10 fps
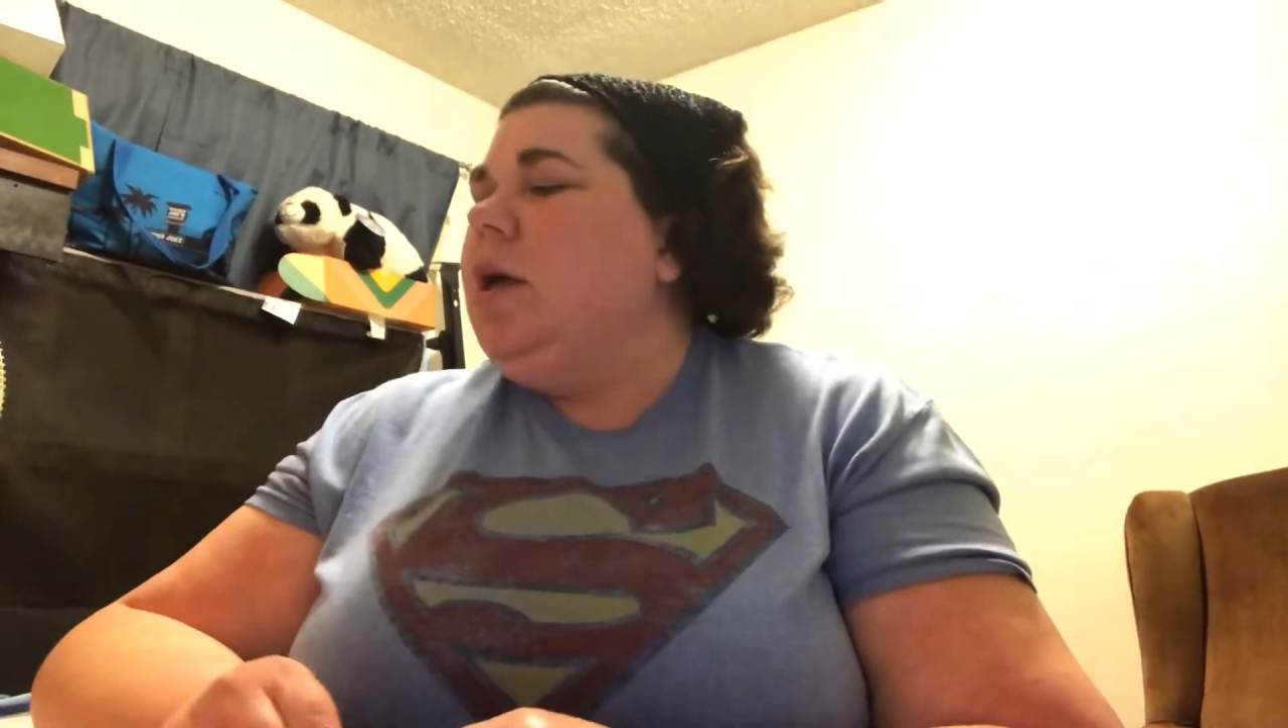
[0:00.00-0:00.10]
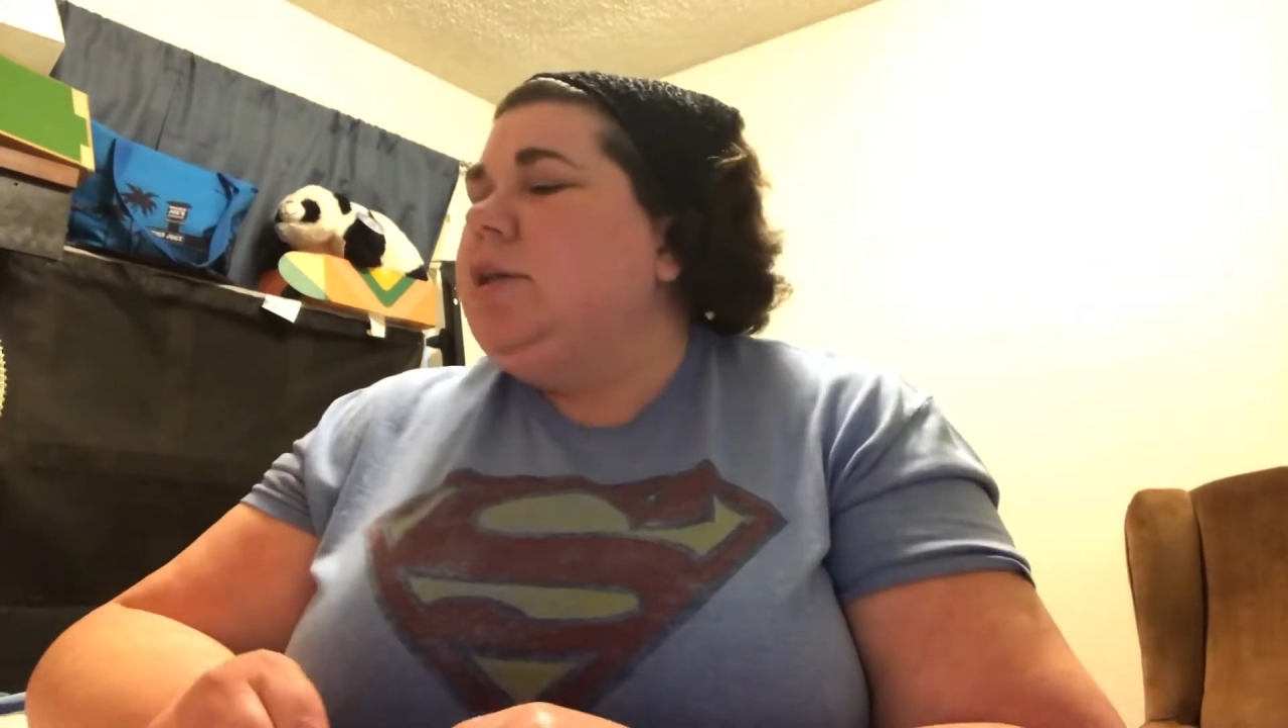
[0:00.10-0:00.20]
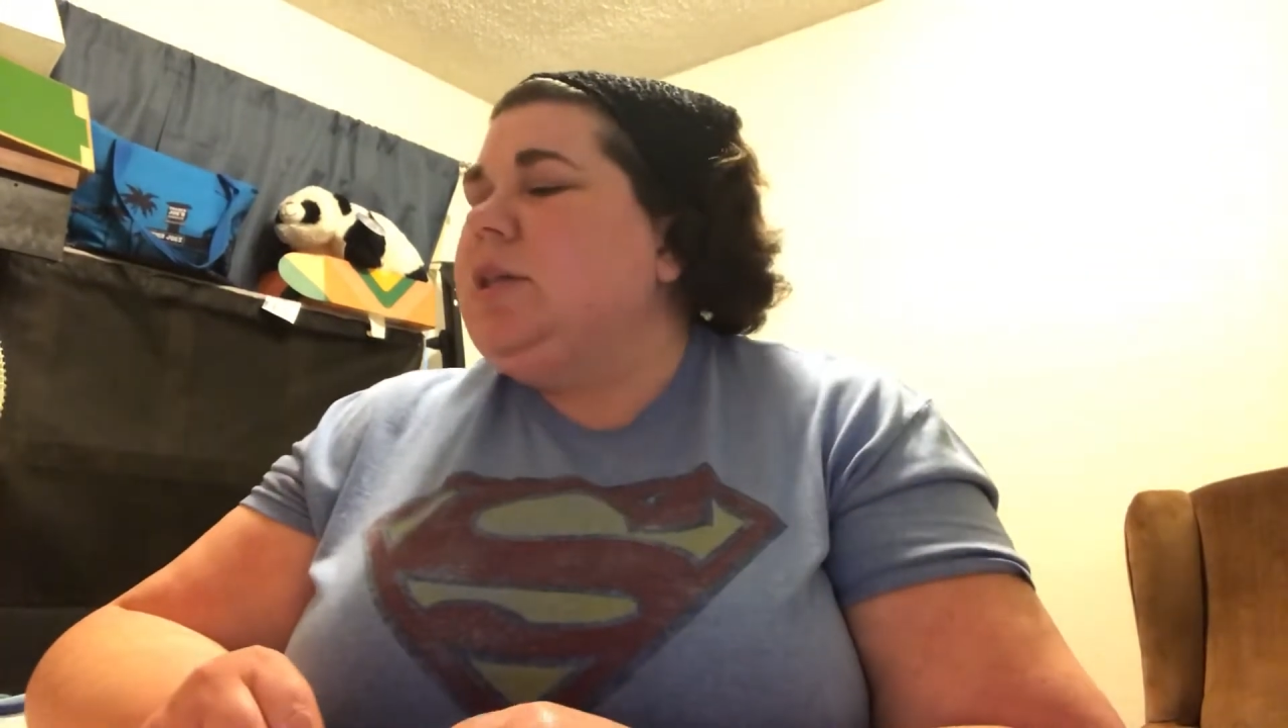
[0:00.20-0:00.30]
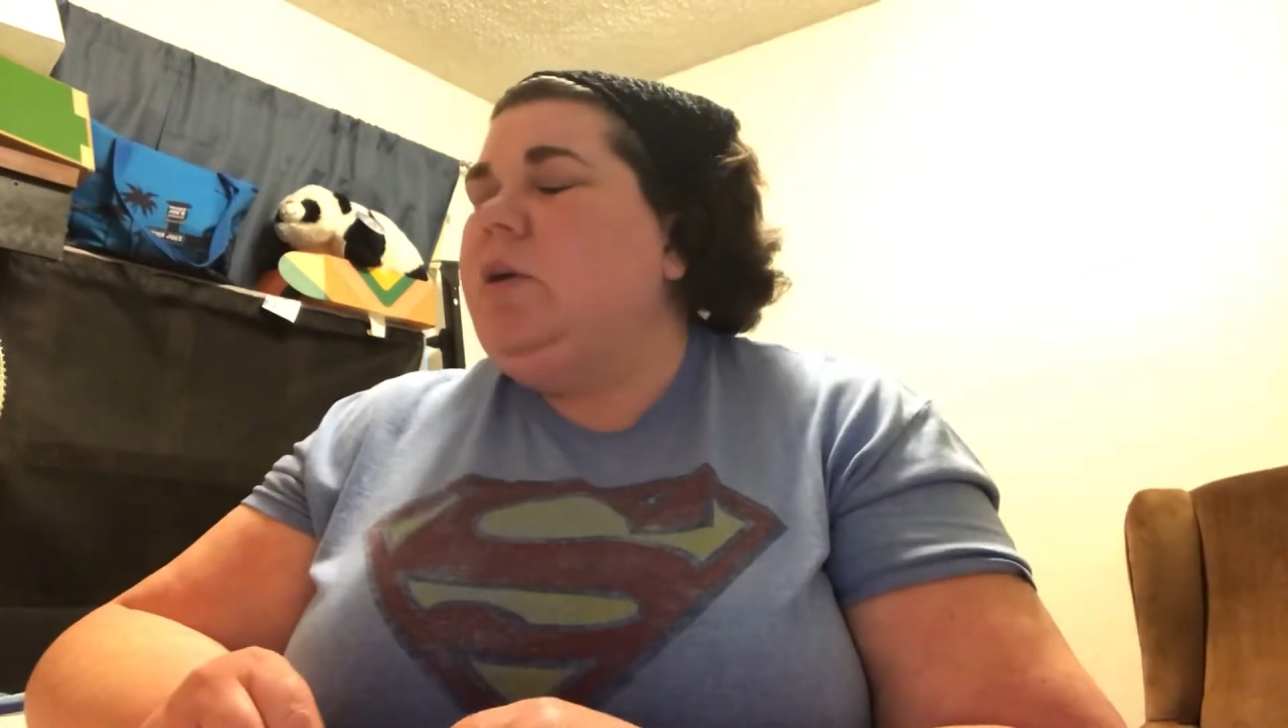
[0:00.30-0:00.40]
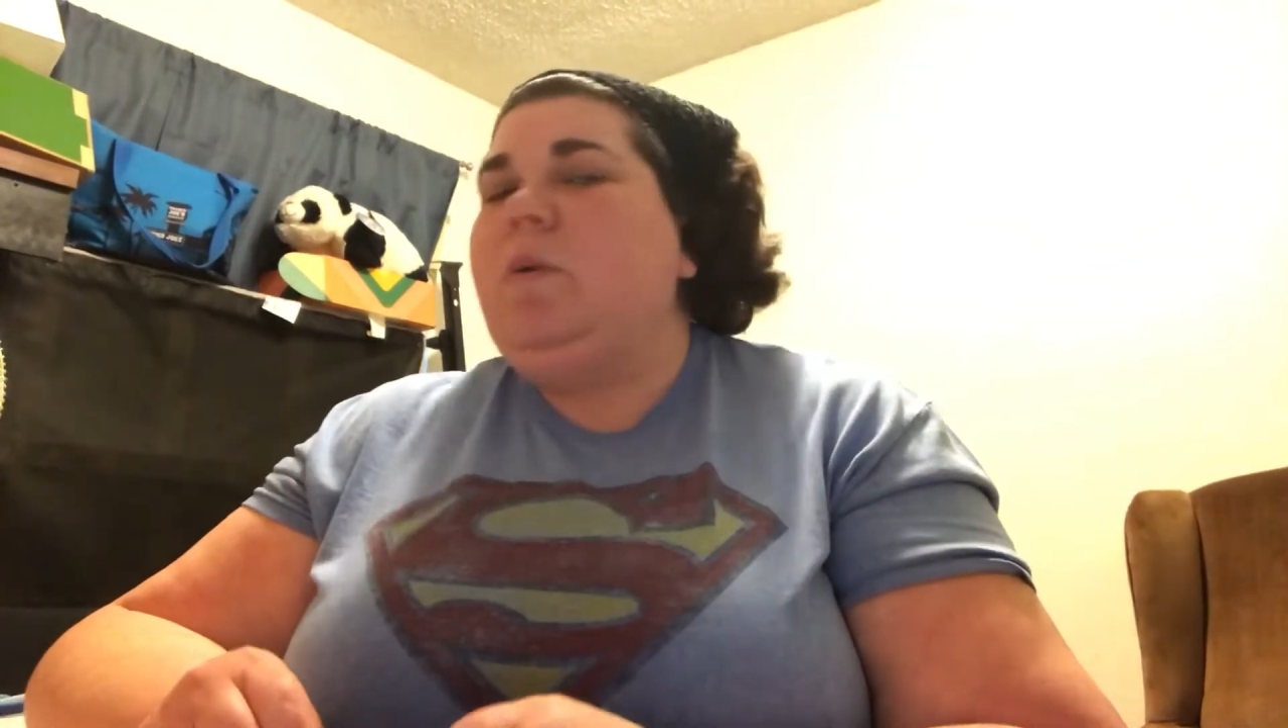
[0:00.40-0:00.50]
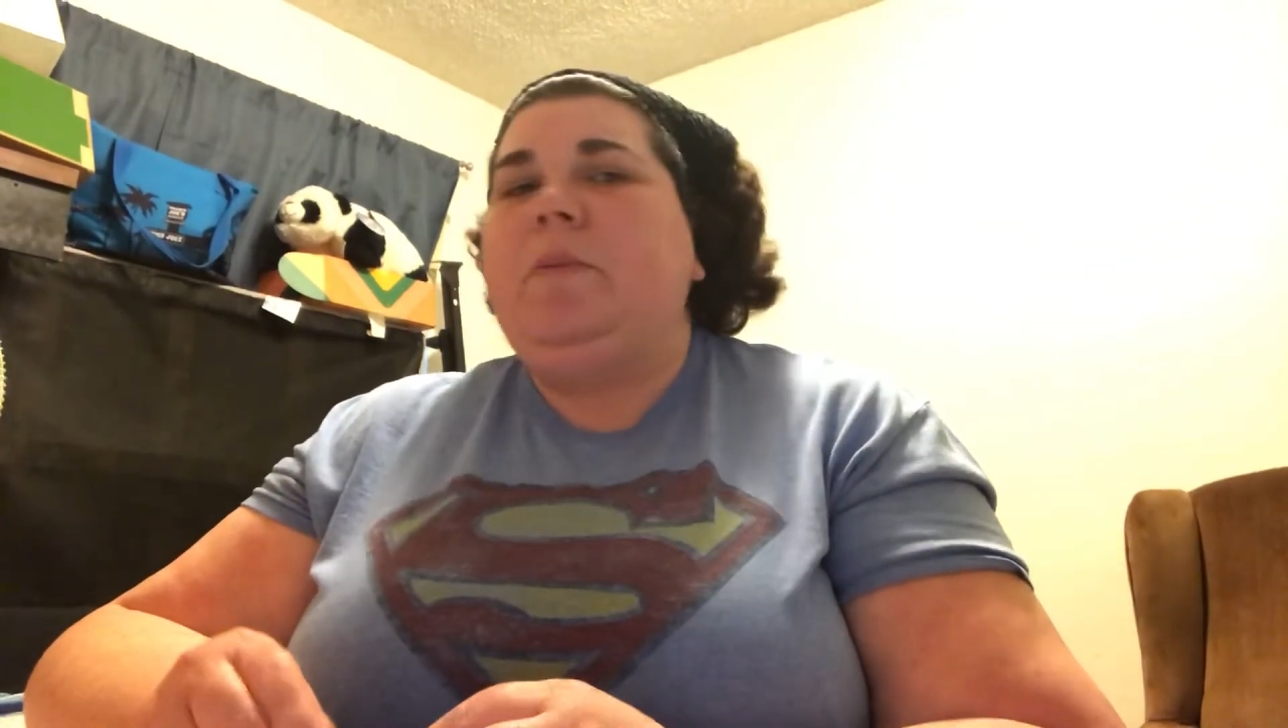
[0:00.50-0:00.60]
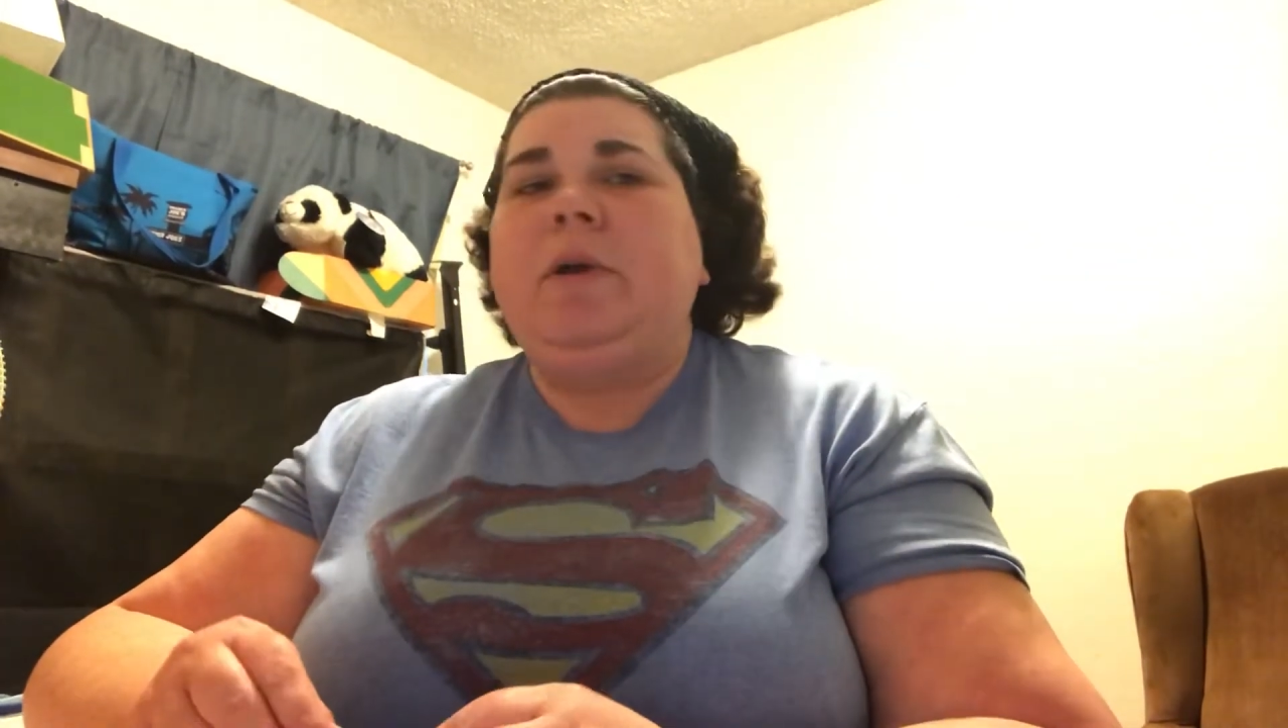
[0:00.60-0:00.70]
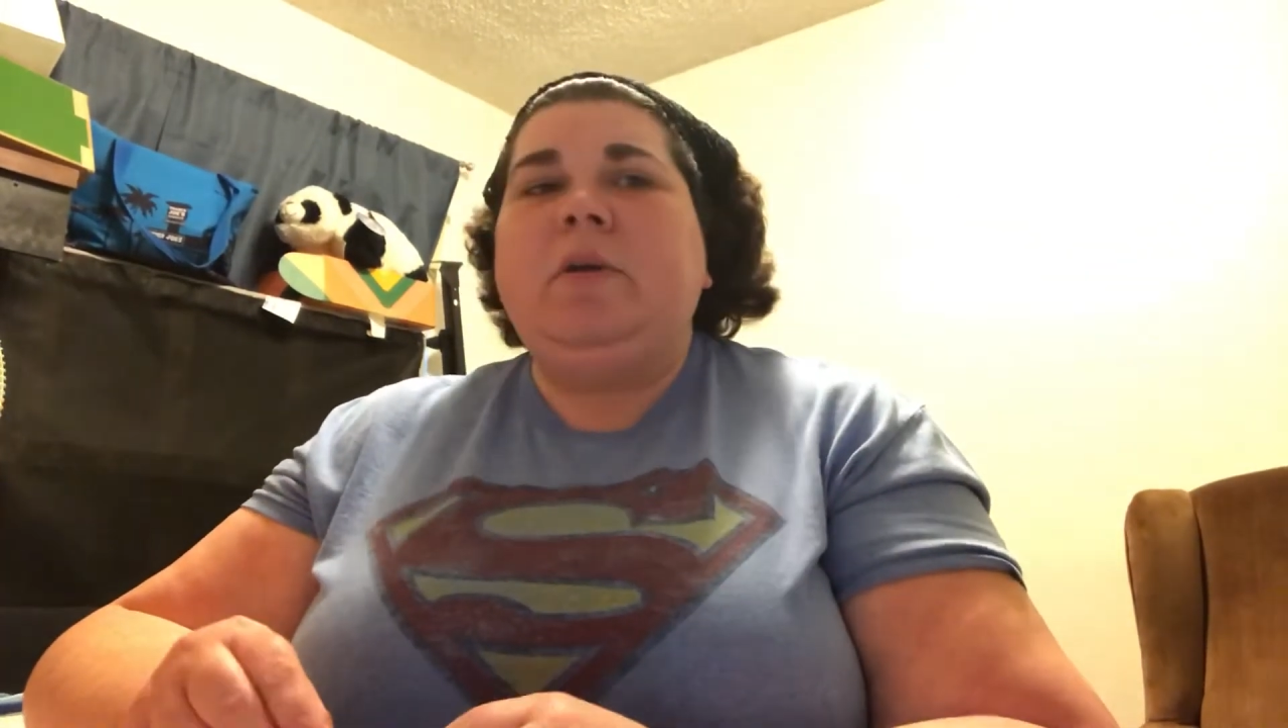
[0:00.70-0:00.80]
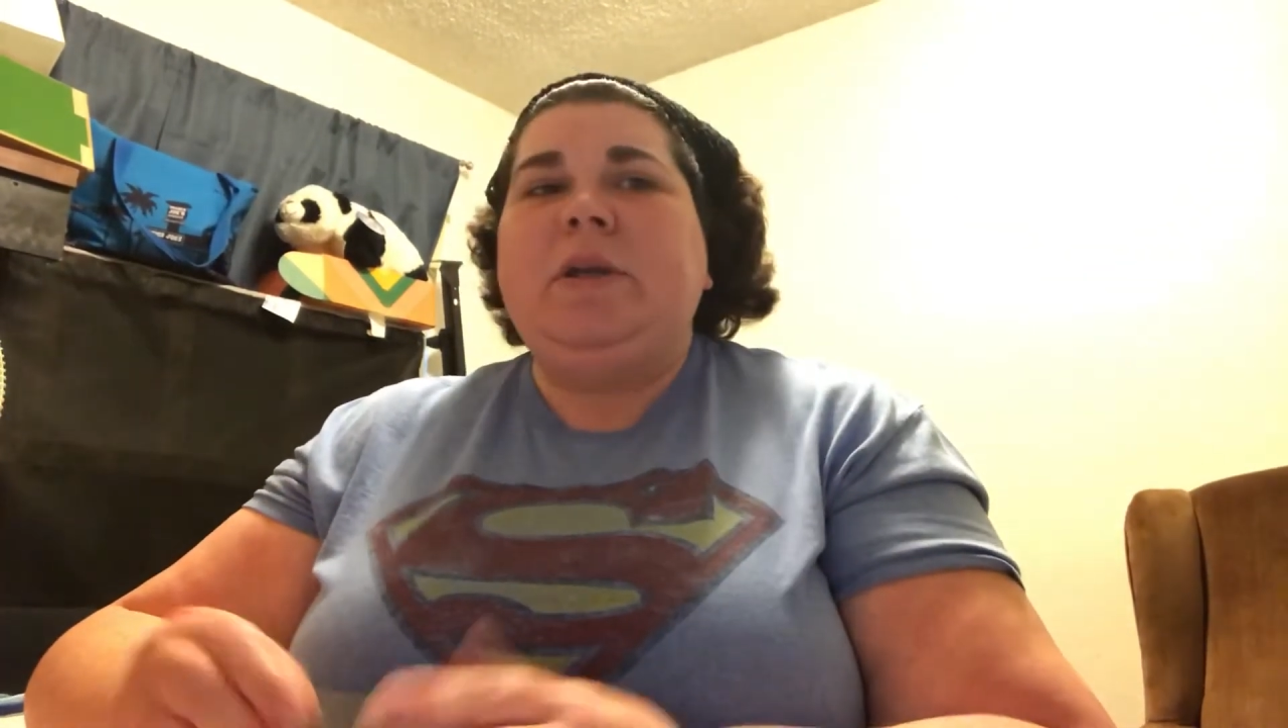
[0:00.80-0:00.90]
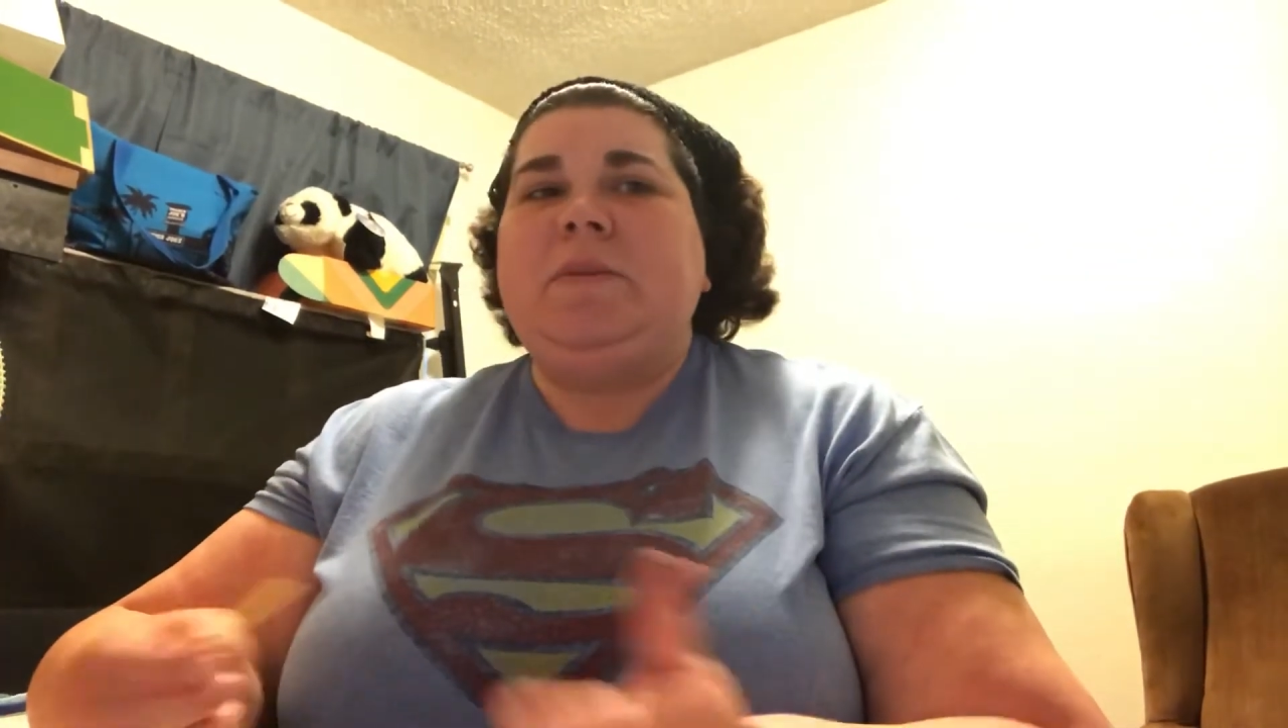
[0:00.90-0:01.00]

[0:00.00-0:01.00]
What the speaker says: So what we're going to